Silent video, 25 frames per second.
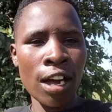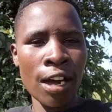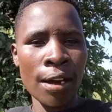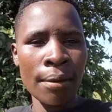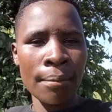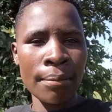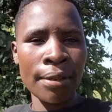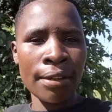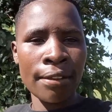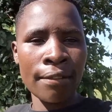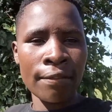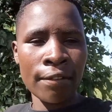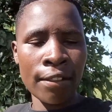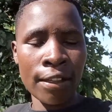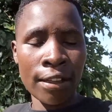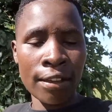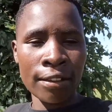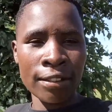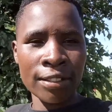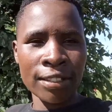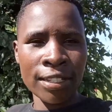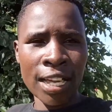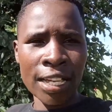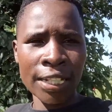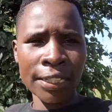in the
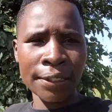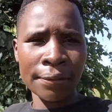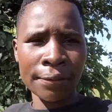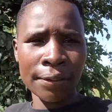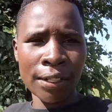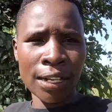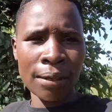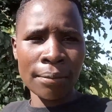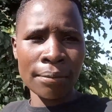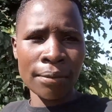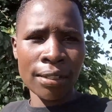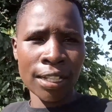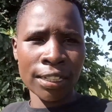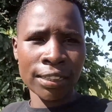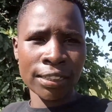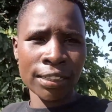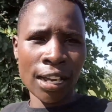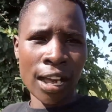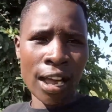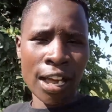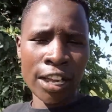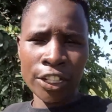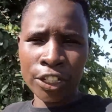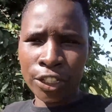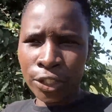exact farm that
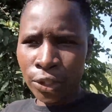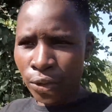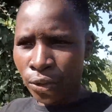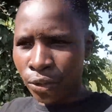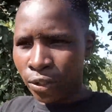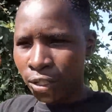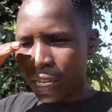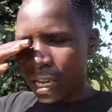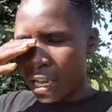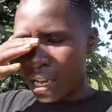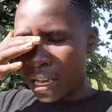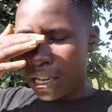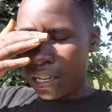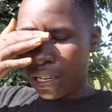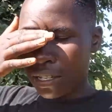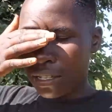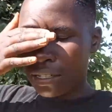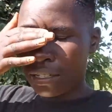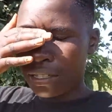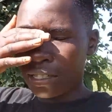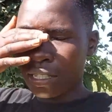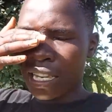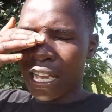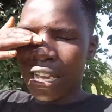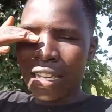I showed
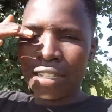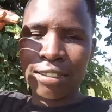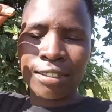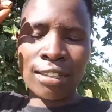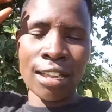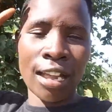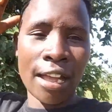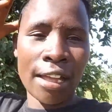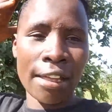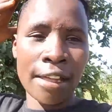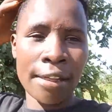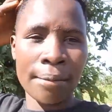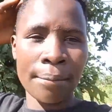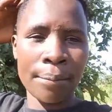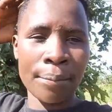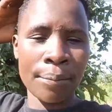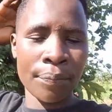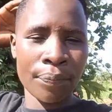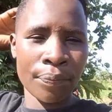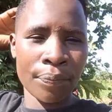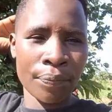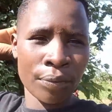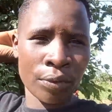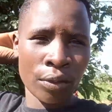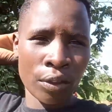last time,
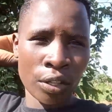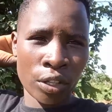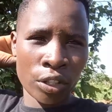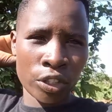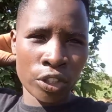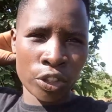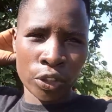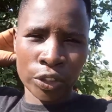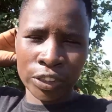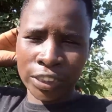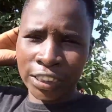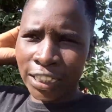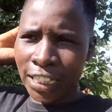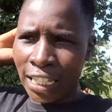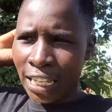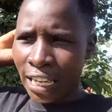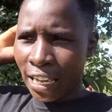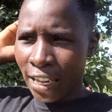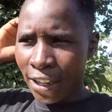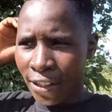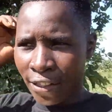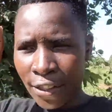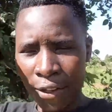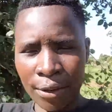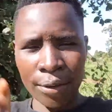not the
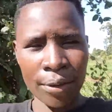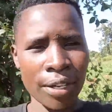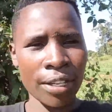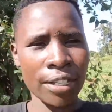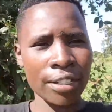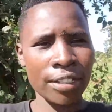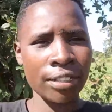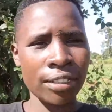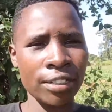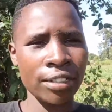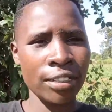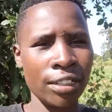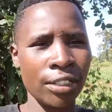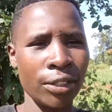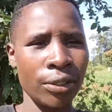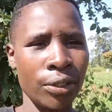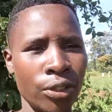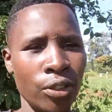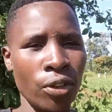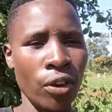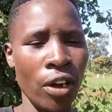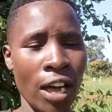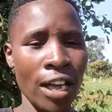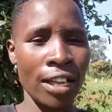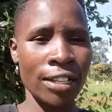other one. You
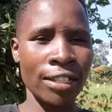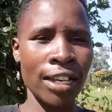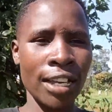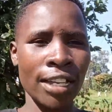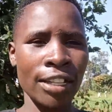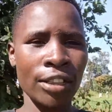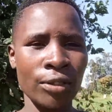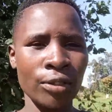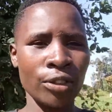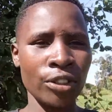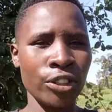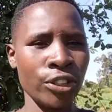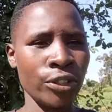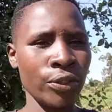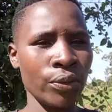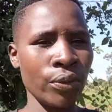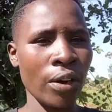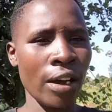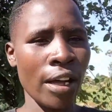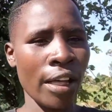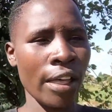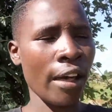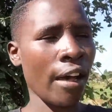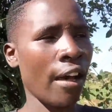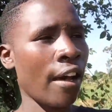know, as I told you,
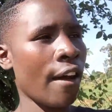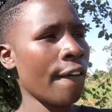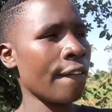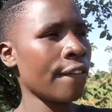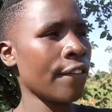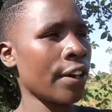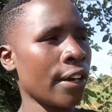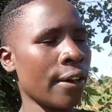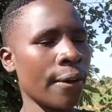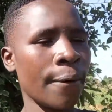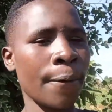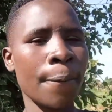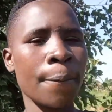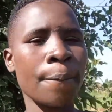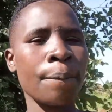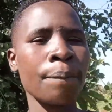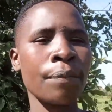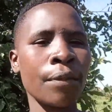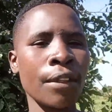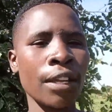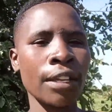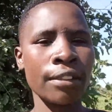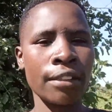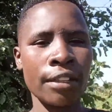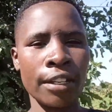I have
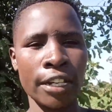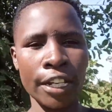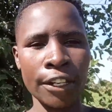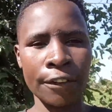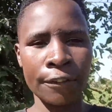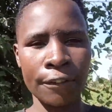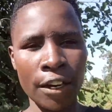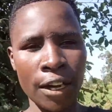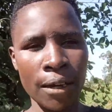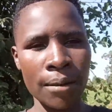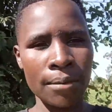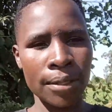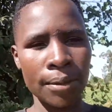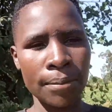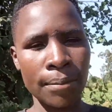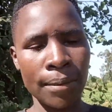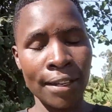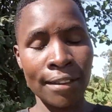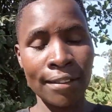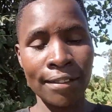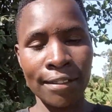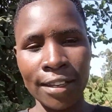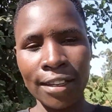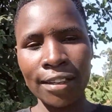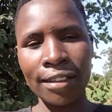3 farms,
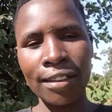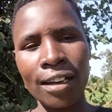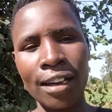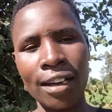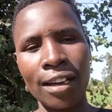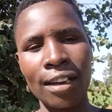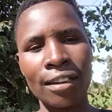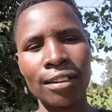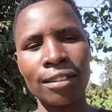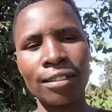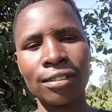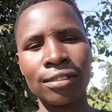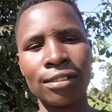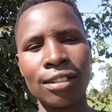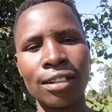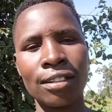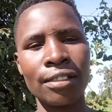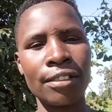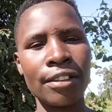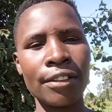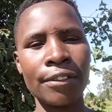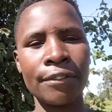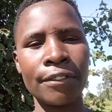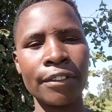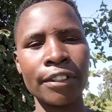but they are in
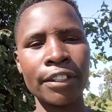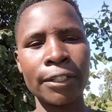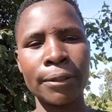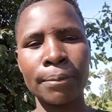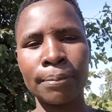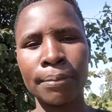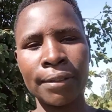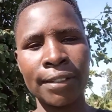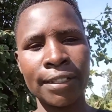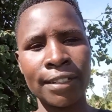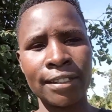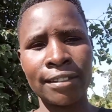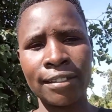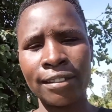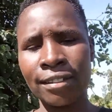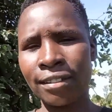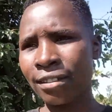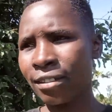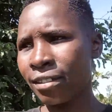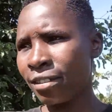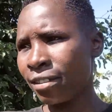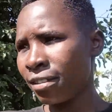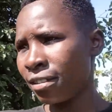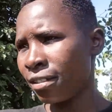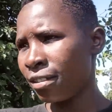different
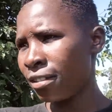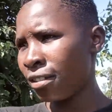places,